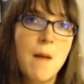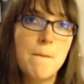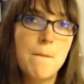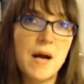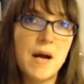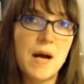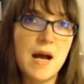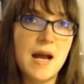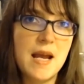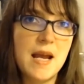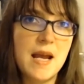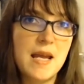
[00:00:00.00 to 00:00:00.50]

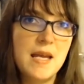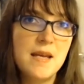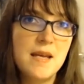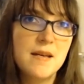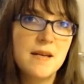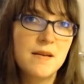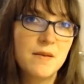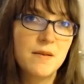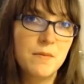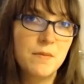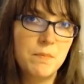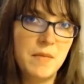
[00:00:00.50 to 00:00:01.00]
bei,
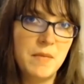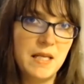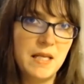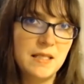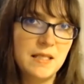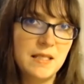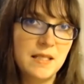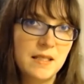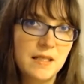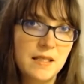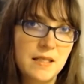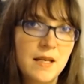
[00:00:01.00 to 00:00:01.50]

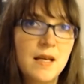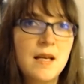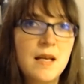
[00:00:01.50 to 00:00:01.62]
mit,